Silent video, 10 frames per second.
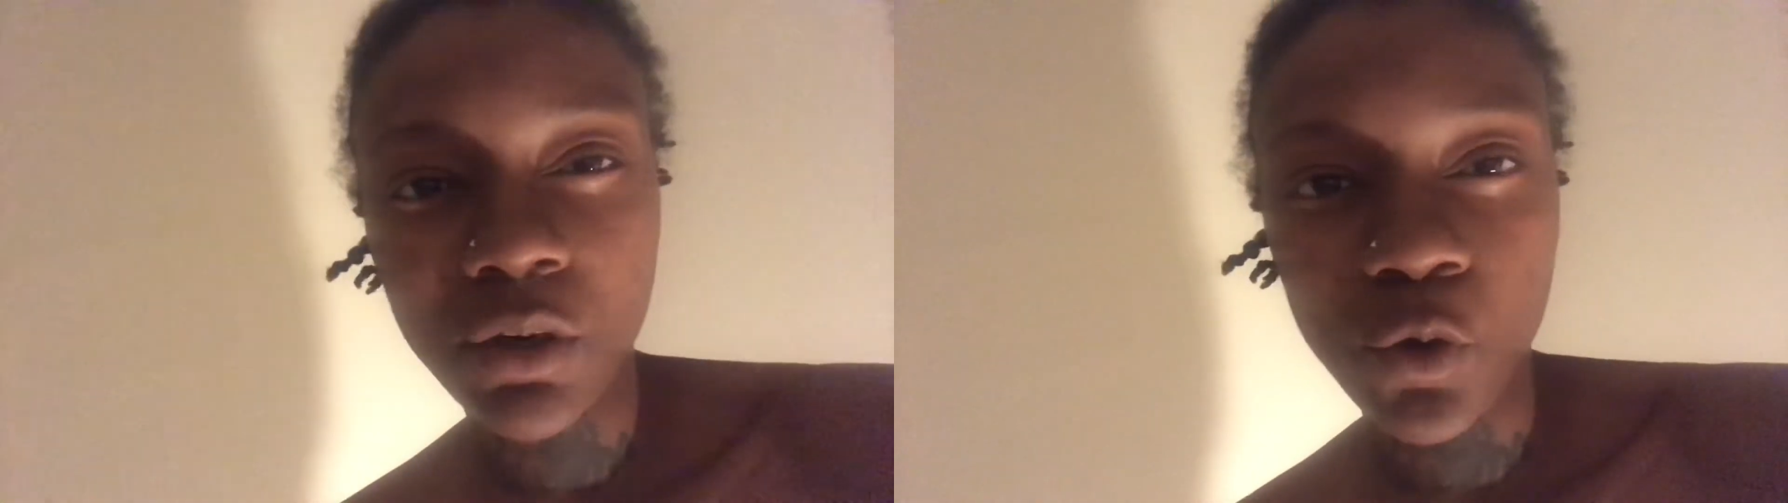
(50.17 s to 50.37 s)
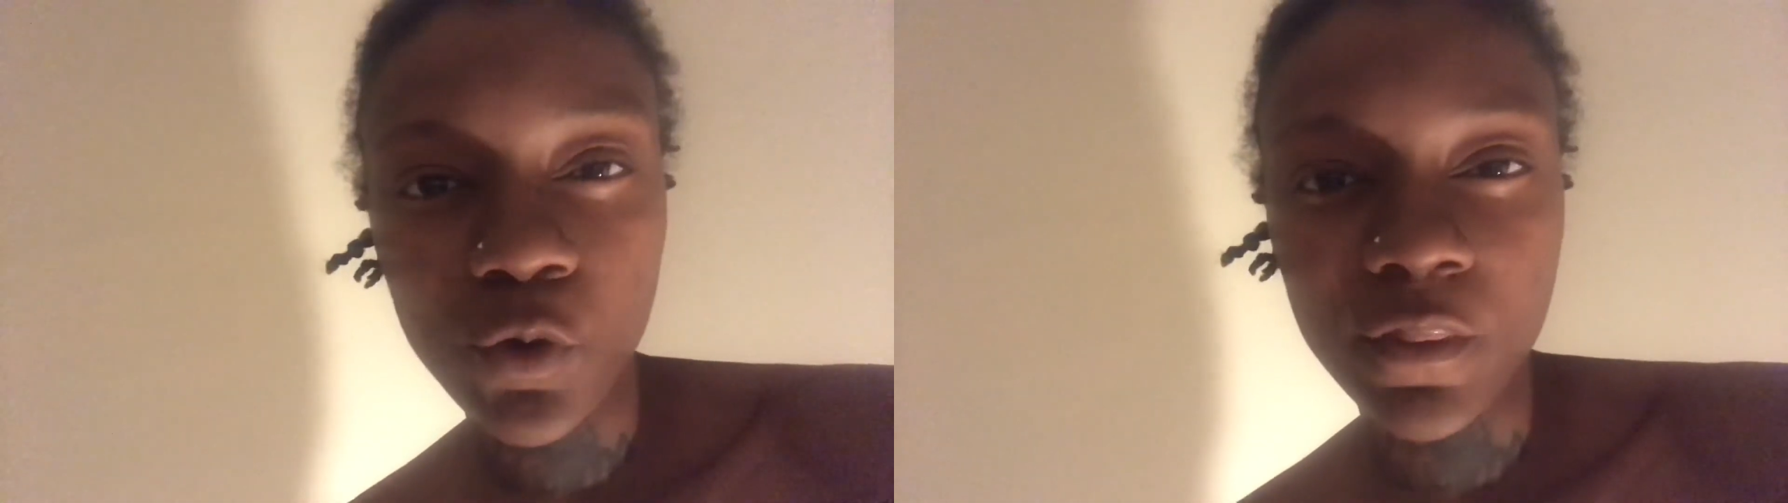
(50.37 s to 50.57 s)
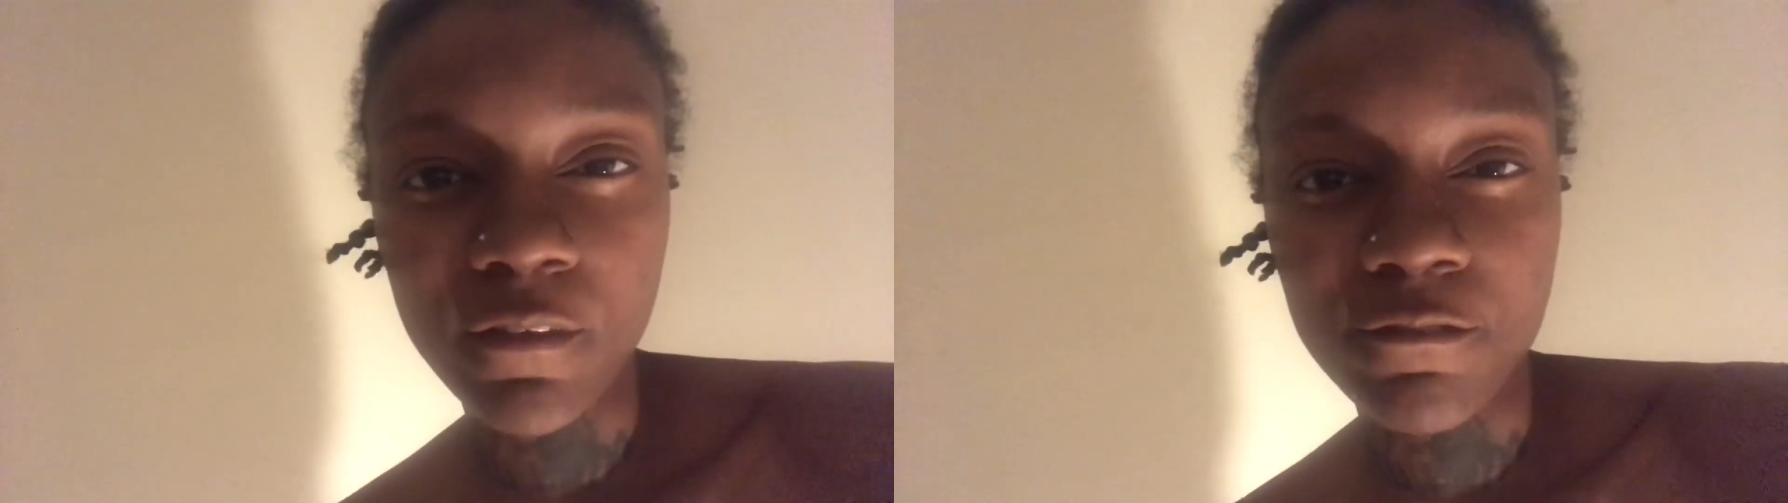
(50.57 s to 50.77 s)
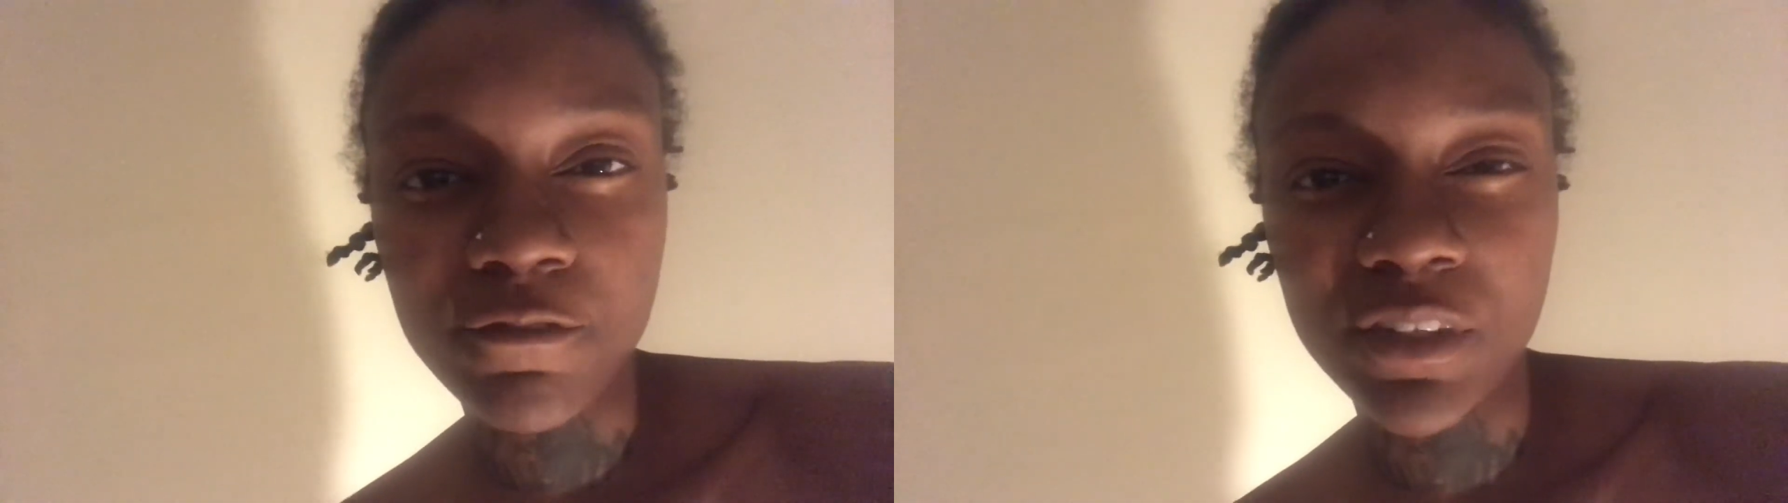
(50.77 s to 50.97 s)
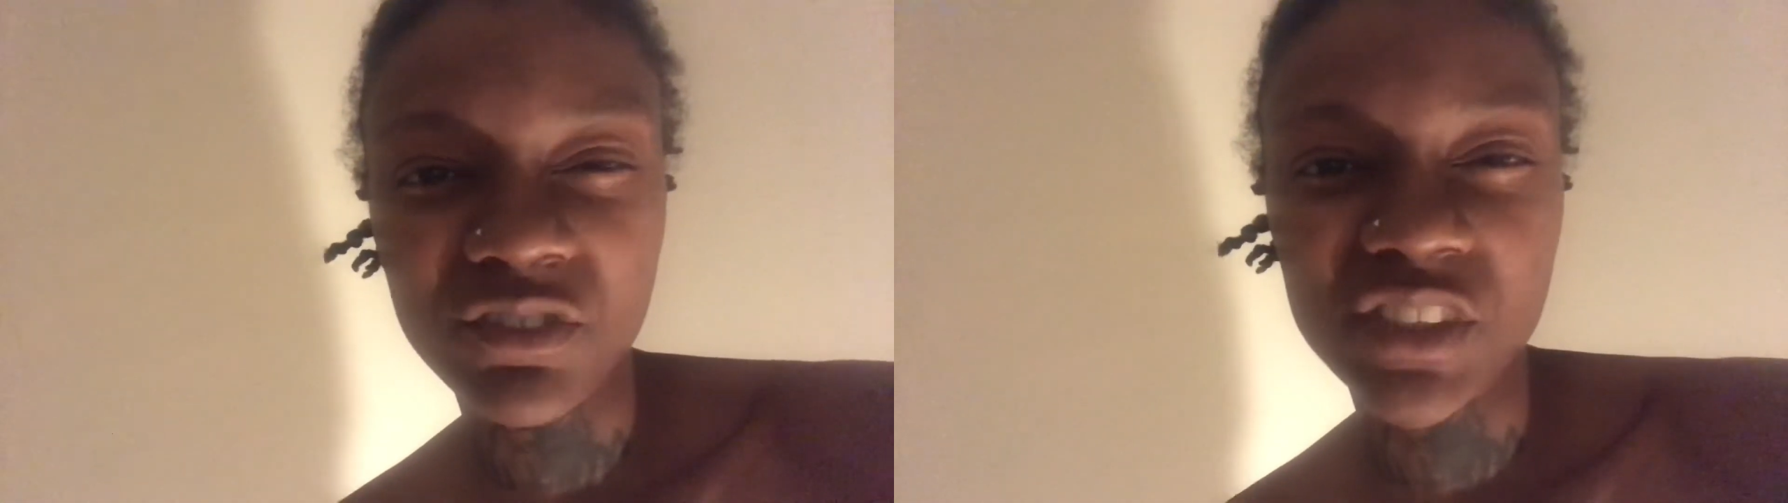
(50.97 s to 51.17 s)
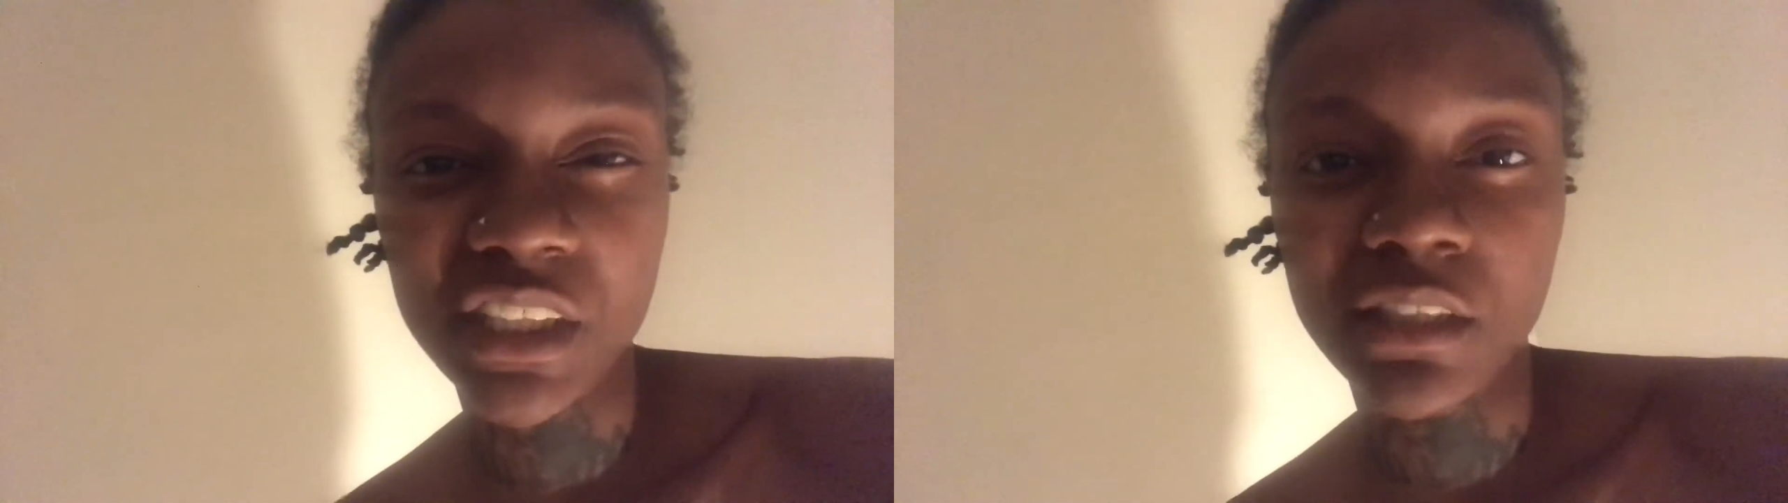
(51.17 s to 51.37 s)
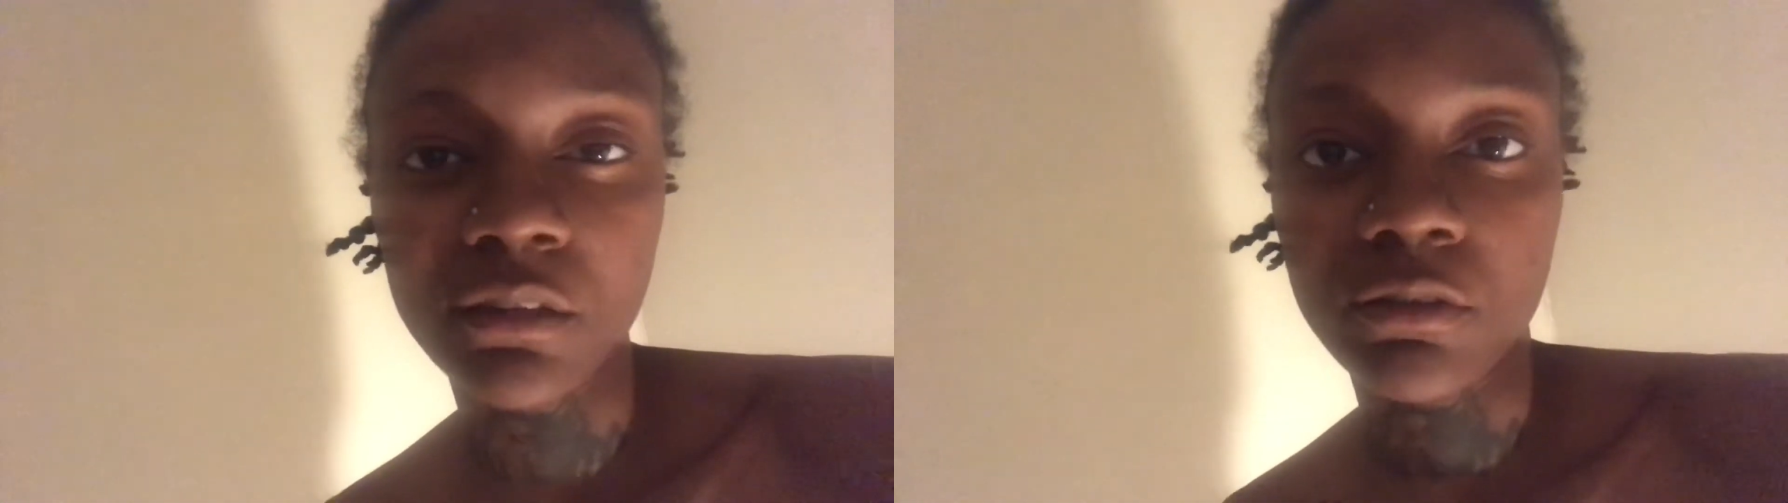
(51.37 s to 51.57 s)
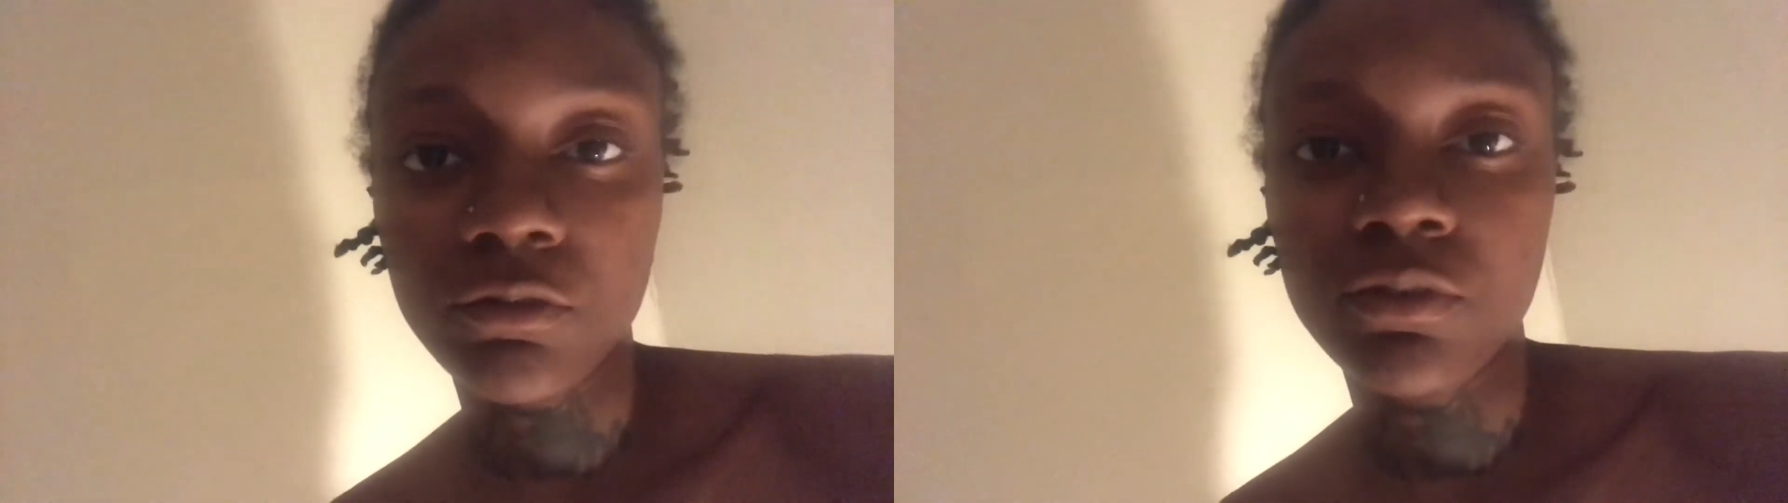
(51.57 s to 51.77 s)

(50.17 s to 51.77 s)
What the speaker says: on the 15th.